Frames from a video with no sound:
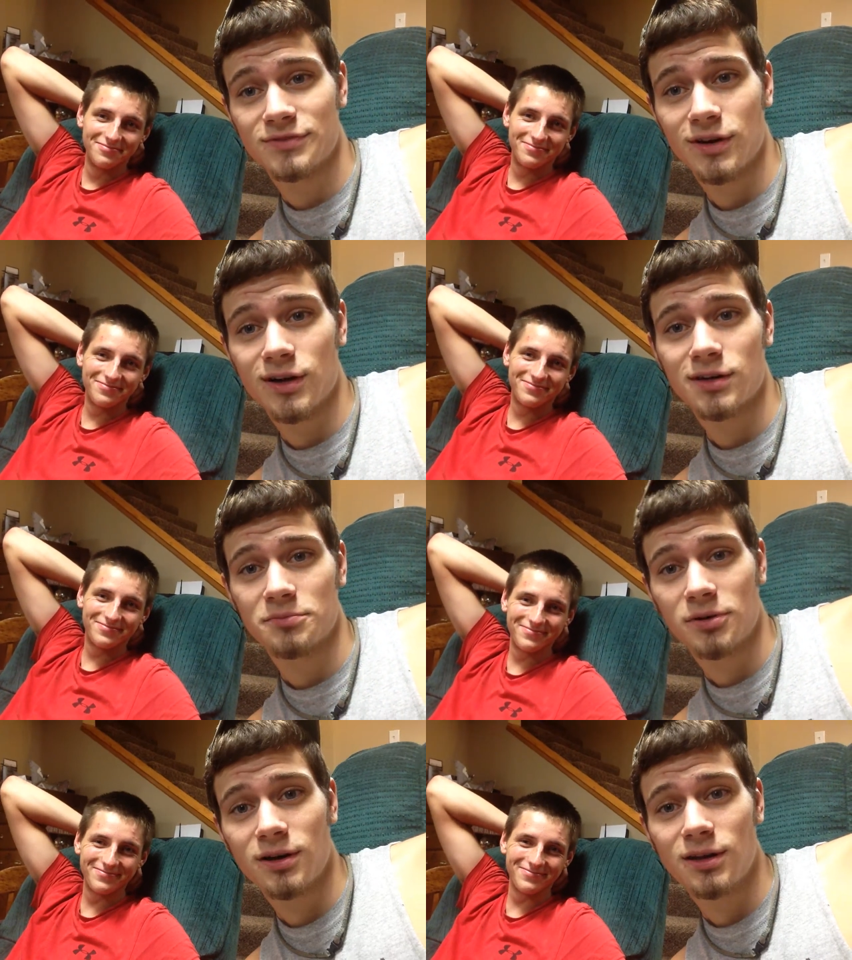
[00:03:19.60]
Speaker 1: fucking
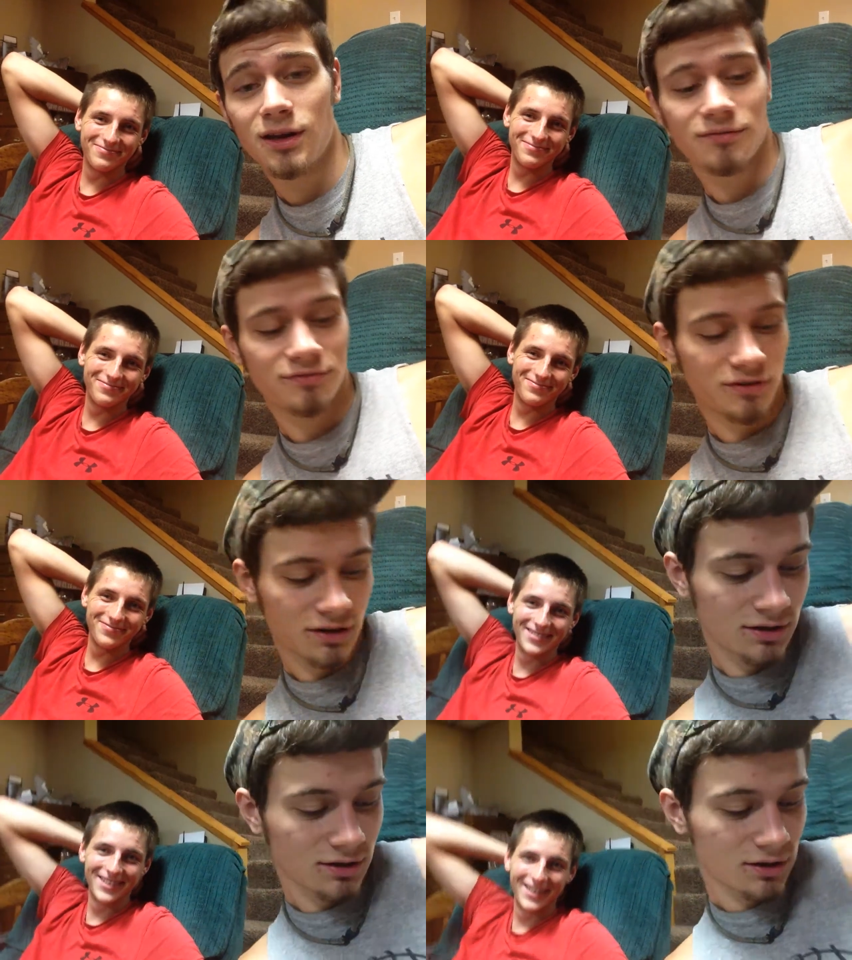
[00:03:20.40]
pretty damn
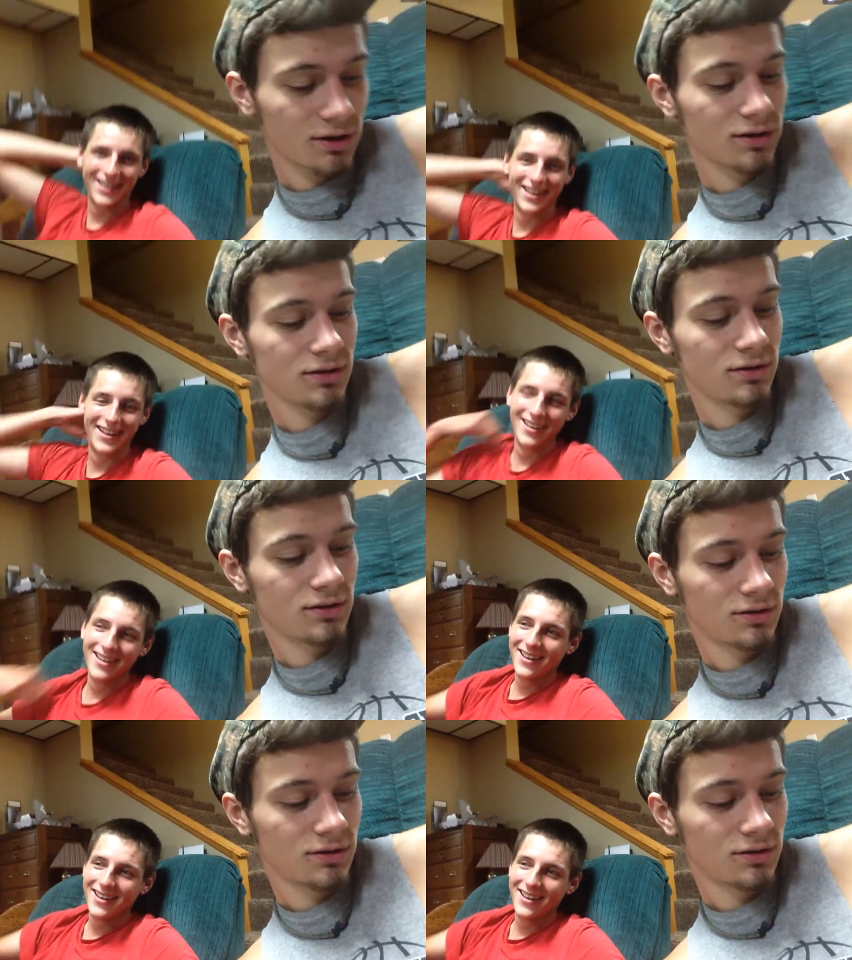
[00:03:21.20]
fucking good.